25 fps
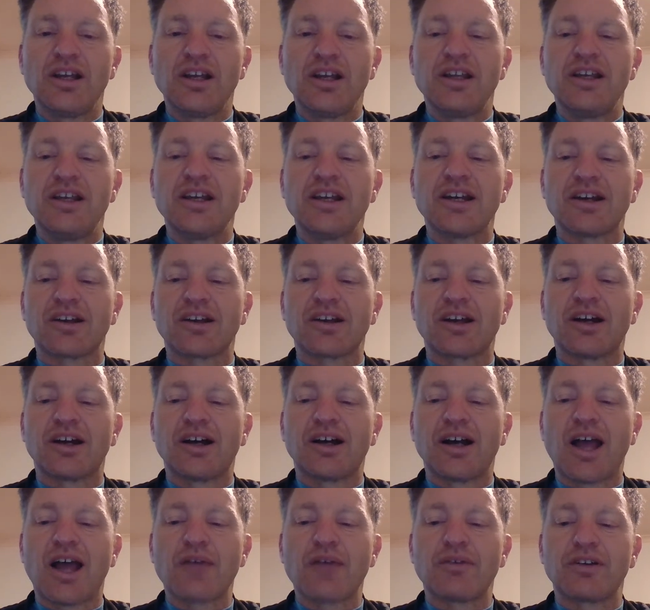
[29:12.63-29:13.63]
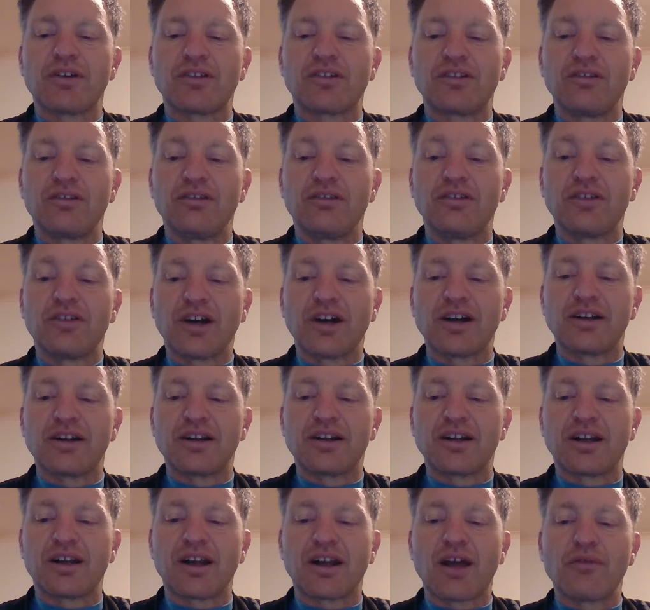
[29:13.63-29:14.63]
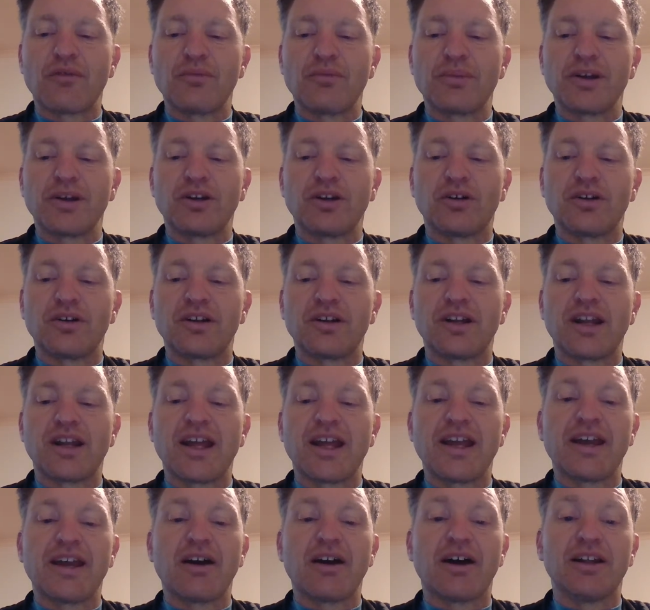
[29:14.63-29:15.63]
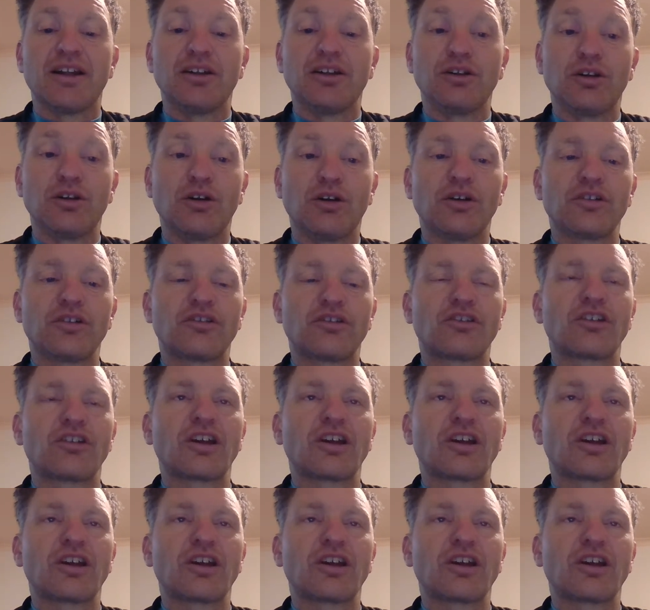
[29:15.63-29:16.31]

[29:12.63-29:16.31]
Yeah, I haven't been on air a lot,